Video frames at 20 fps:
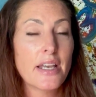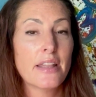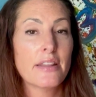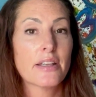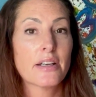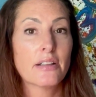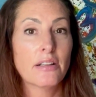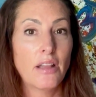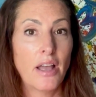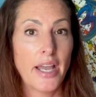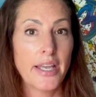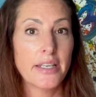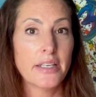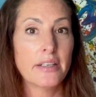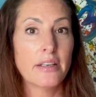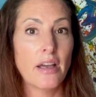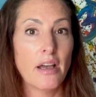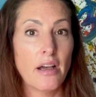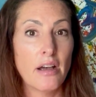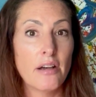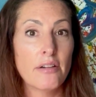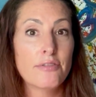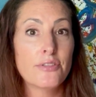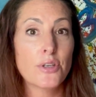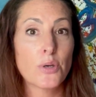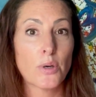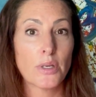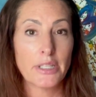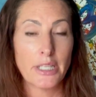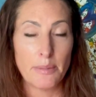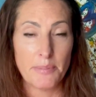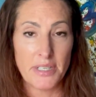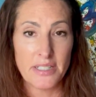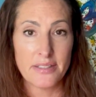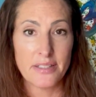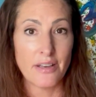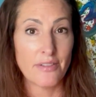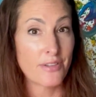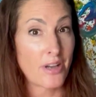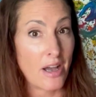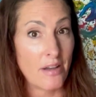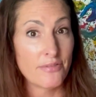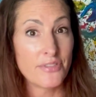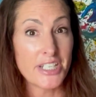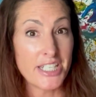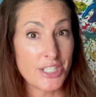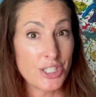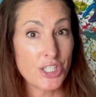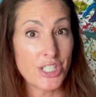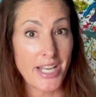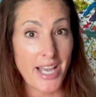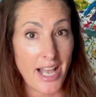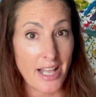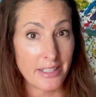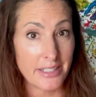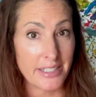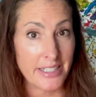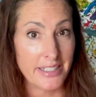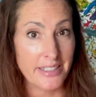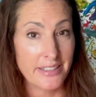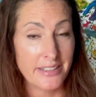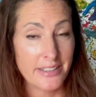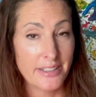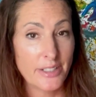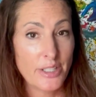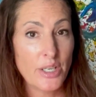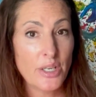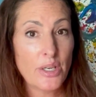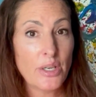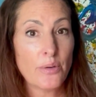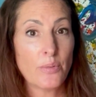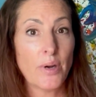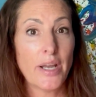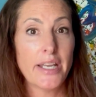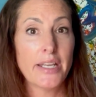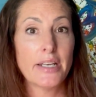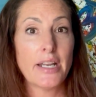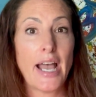the client of your limits of confidentiality, right?